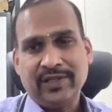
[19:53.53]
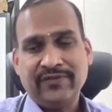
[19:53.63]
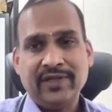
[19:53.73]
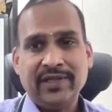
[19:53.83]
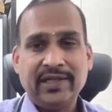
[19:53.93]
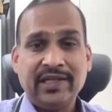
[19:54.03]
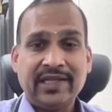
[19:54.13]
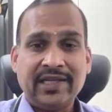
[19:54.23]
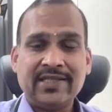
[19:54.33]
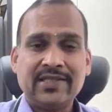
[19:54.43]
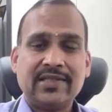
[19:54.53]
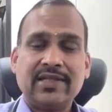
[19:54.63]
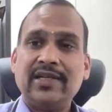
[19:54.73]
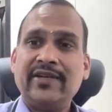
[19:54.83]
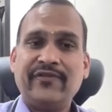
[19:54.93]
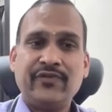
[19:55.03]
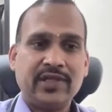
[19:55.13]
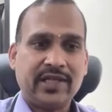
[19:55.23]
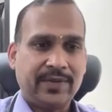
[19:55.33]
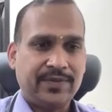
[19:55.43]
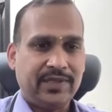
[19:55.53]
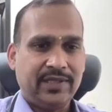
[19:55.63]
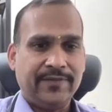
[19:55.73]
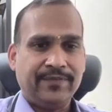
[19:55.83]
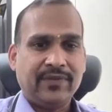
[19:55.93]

It will increase diffusion capacity.